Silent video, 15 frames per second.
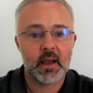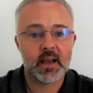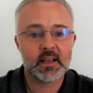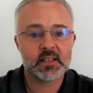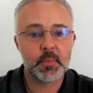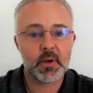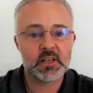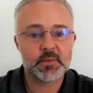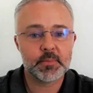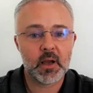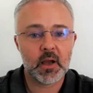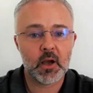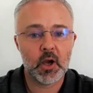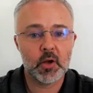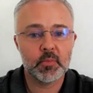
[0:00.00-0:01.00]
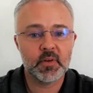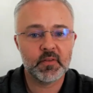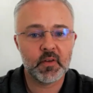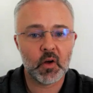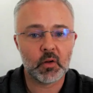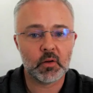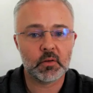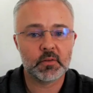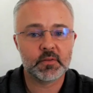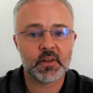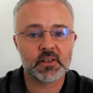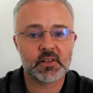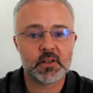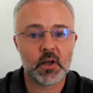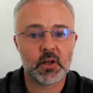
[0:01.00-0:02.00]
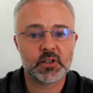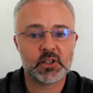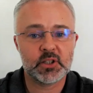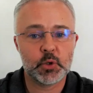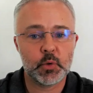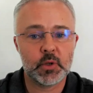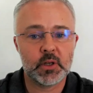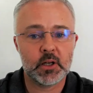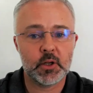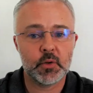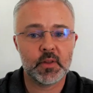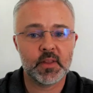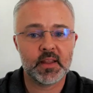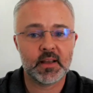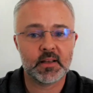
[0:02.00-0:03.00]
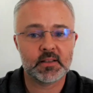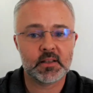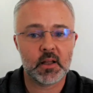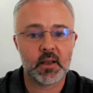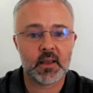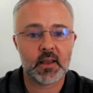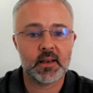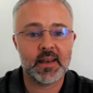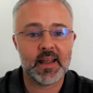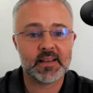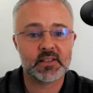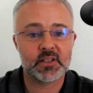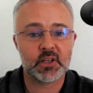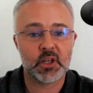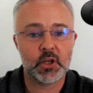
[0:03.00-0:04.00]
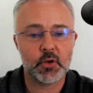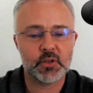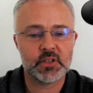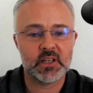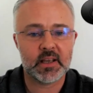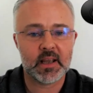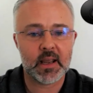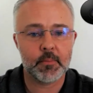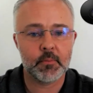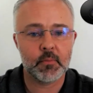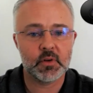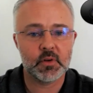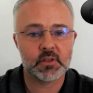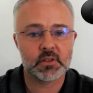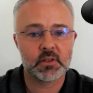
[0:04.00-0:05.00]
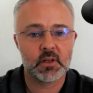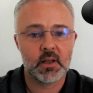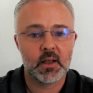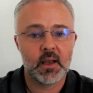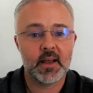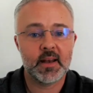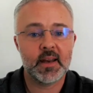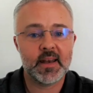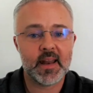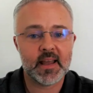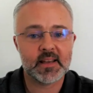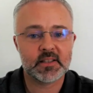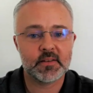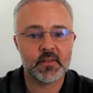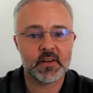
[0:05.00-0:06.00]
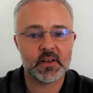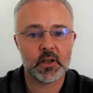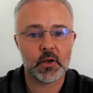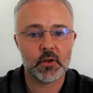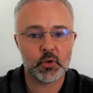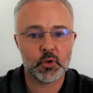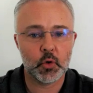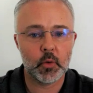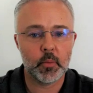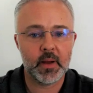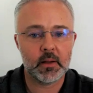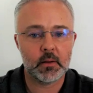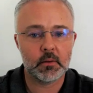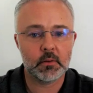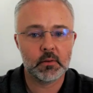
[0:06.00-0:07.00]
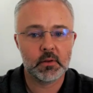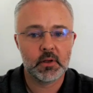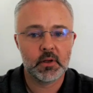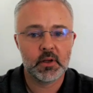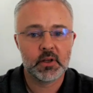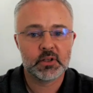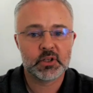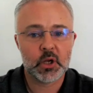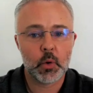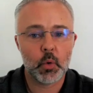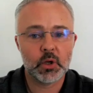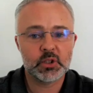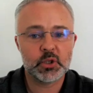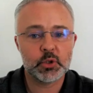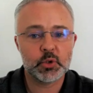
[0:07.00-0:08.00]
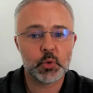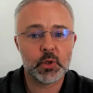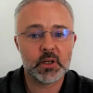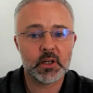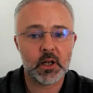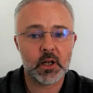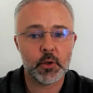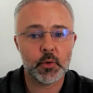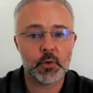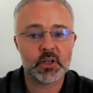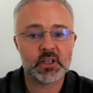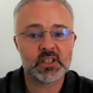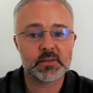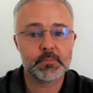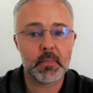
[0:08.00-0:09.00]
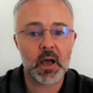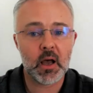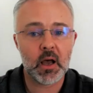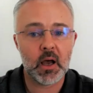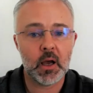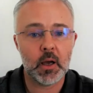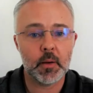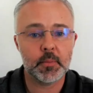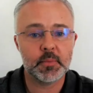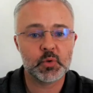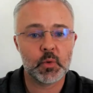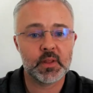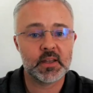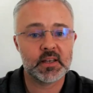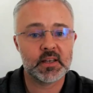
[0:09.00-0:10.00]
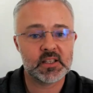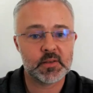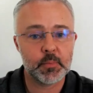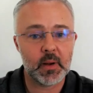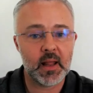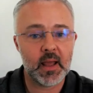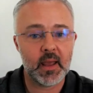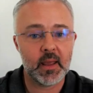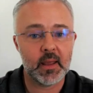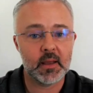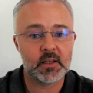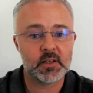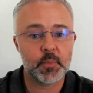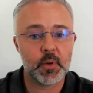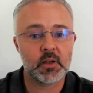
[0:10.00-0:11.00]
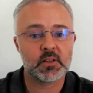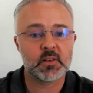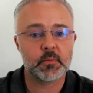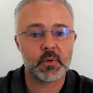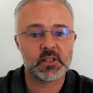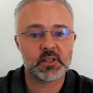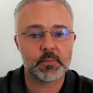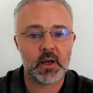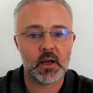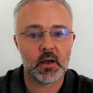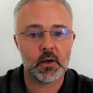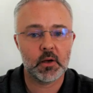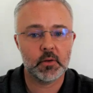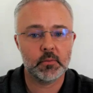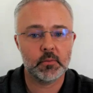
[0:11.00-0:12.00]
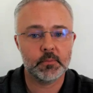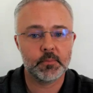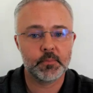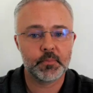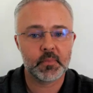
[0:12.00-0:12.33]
As my smart home evolved, I started to include things like Nest security cameras and a Nest video doorbell. So I wanted to include smart hubs with a display as part of my smart home.